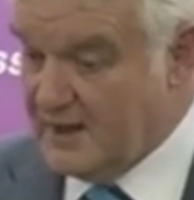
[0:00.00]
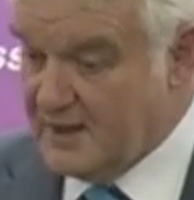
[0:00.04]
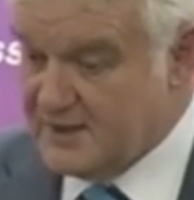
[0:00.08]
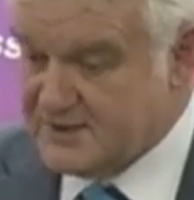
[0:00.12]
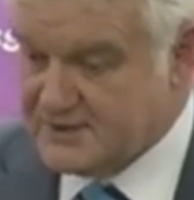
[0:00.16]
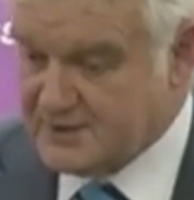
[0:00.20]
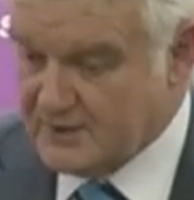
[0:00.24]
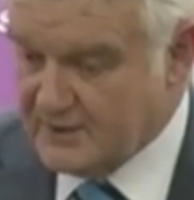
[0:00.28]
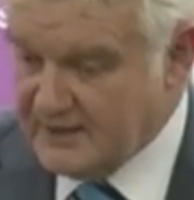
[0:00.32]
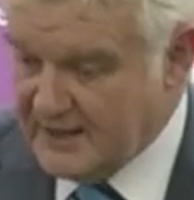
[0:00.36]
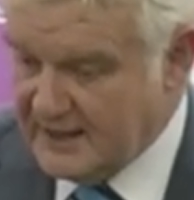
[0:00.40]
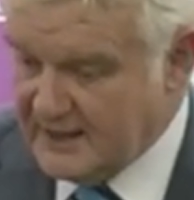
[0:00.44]

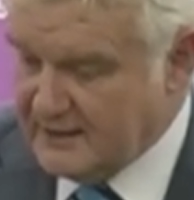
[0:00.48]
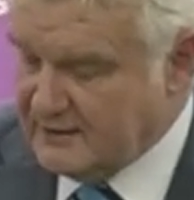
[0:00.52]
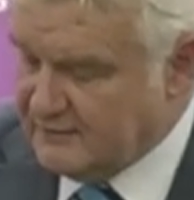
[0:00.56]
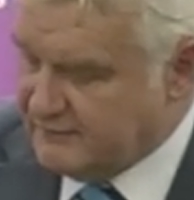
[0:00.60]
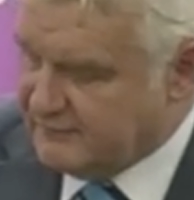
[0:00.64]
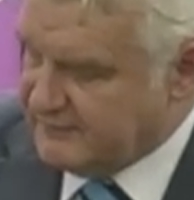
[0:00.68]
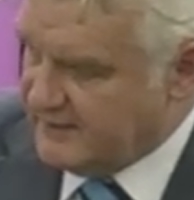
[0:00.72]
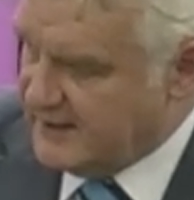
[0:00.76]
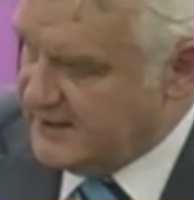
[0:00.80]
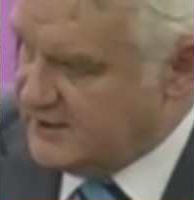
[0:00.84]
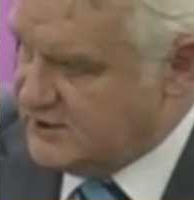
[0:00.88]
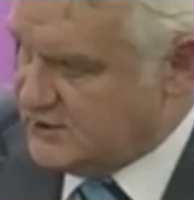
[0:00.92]
So
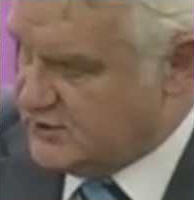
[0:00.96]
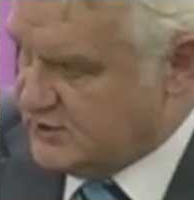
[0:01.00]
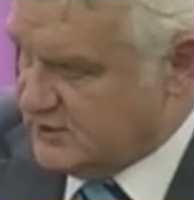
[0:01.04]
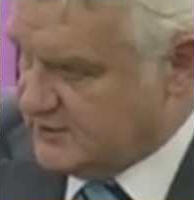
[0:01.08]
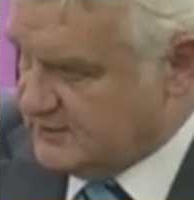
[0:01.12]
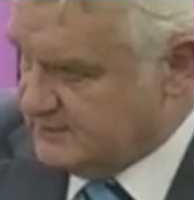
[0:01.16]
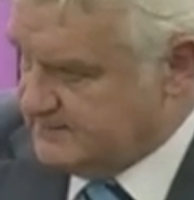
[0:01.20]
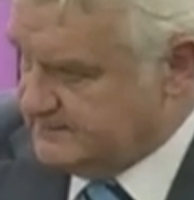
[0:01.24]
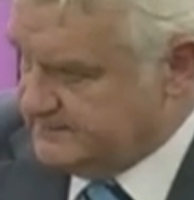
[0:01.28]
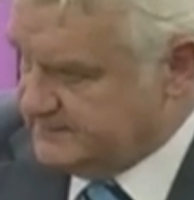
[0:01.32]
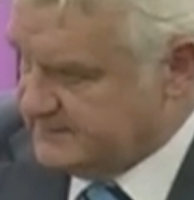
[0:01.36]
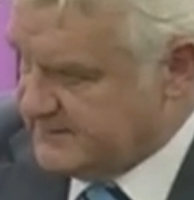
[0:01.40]

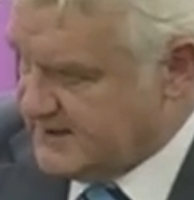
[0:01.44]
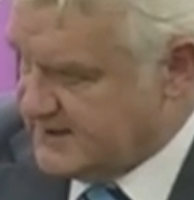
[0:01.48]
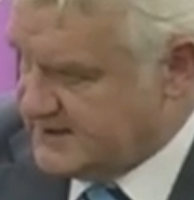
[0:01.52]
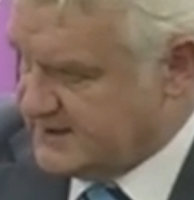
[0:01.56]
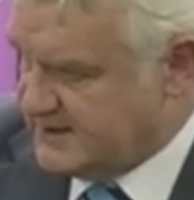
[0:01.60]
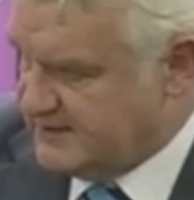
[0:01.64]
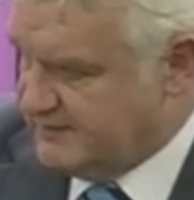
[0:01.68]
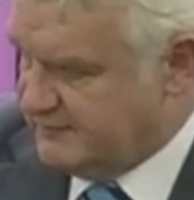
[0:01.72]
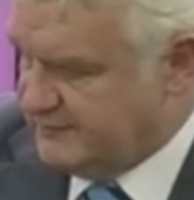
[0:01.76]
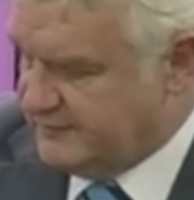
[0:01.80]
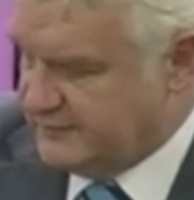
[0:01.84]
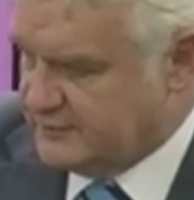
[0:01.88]
innovation is
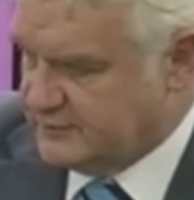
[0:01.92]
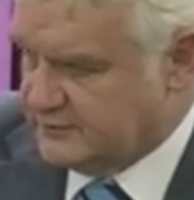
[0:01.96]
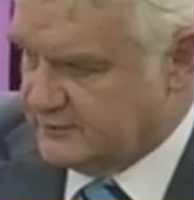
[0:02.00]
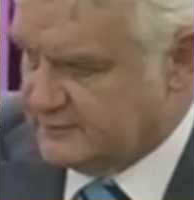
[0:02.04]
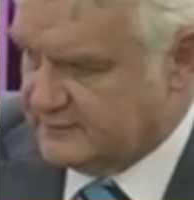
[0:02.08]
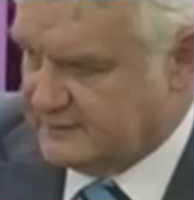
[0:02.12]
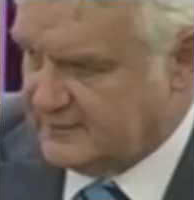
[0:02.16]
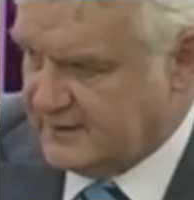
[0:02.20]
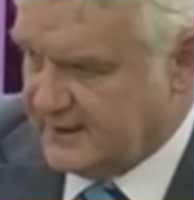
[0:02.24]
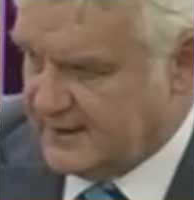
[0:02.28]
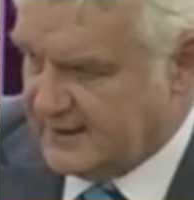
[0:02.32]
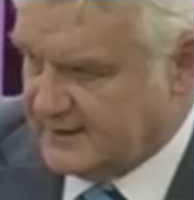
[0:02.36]
a
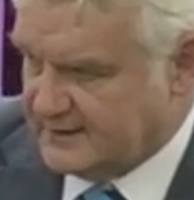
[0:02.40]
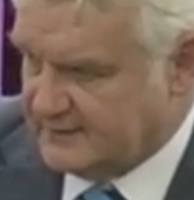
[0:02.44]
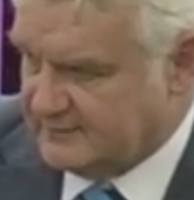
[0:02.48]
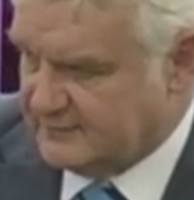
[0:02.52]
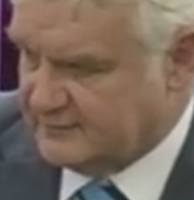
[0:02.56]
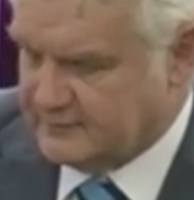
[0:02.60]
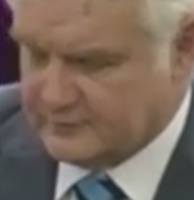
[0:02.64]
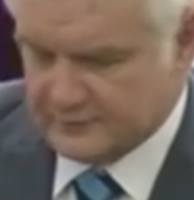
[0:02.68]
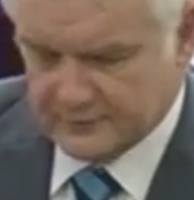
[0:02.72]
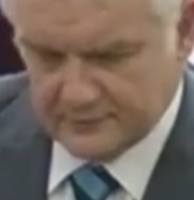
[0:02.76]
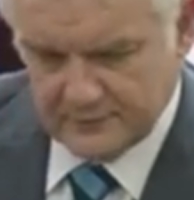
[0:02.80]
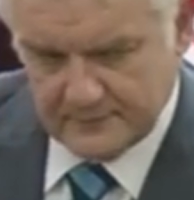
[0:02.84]
difficult thing
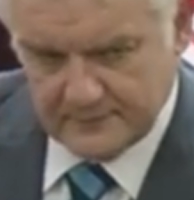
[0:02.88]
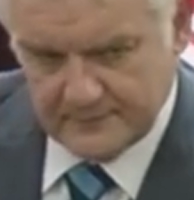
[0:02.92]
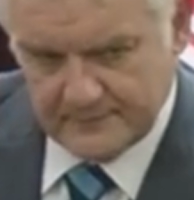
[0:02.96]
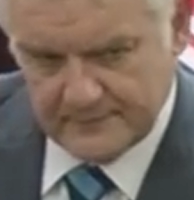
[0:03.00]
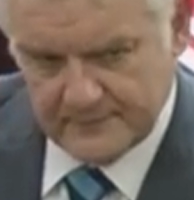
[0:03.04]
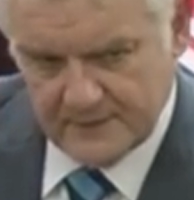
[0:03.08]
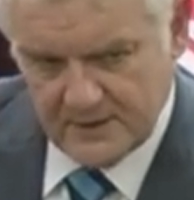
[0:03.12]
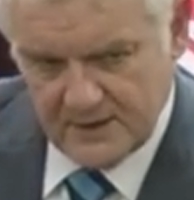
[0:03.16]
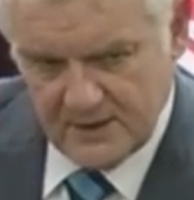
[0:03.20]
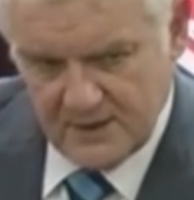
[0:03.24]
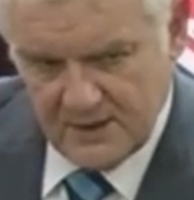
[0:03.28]
for them.